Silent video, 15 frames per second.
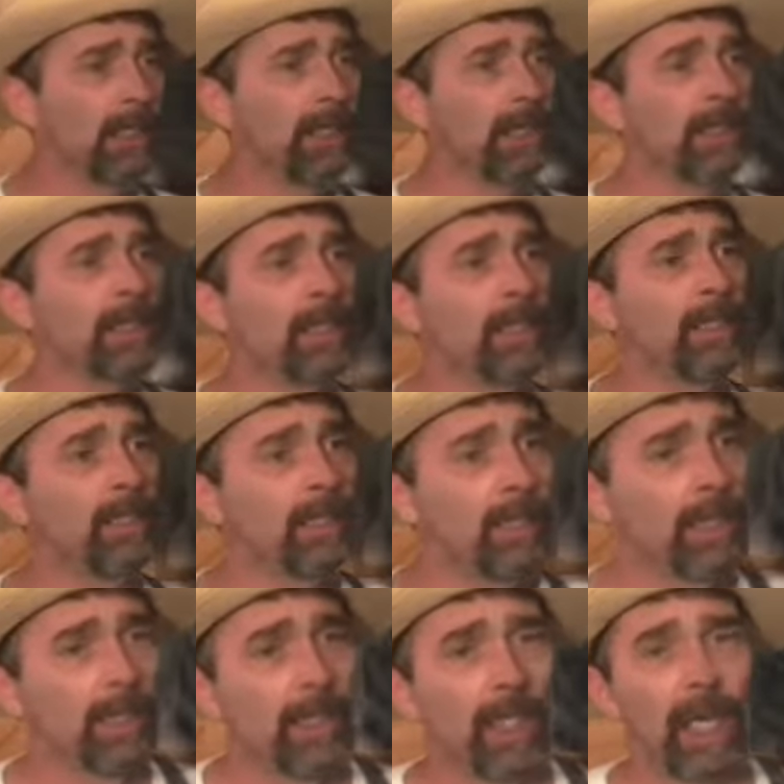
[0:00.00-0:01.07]
And I tell
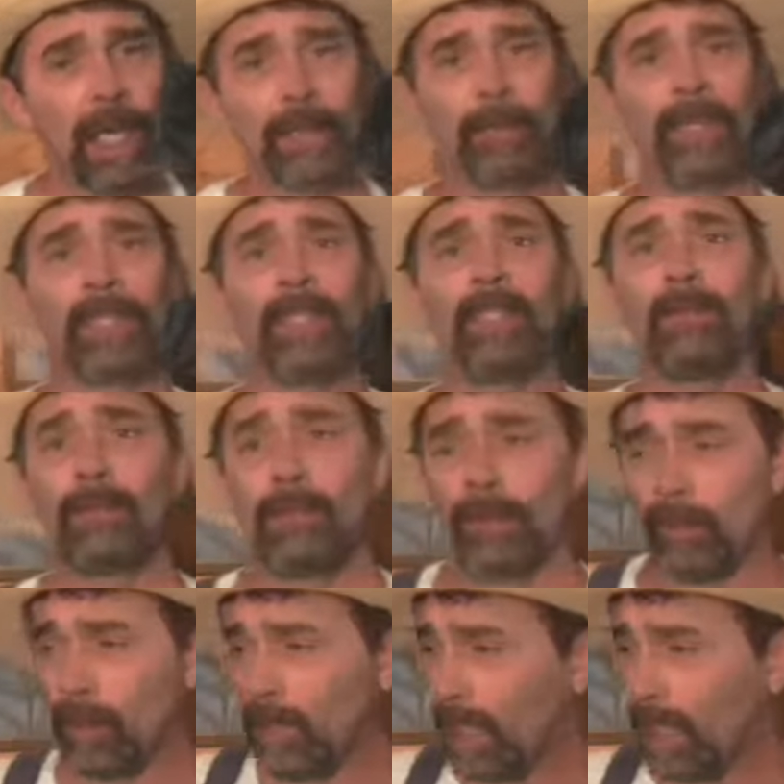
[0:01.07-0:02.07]
you, I believe we're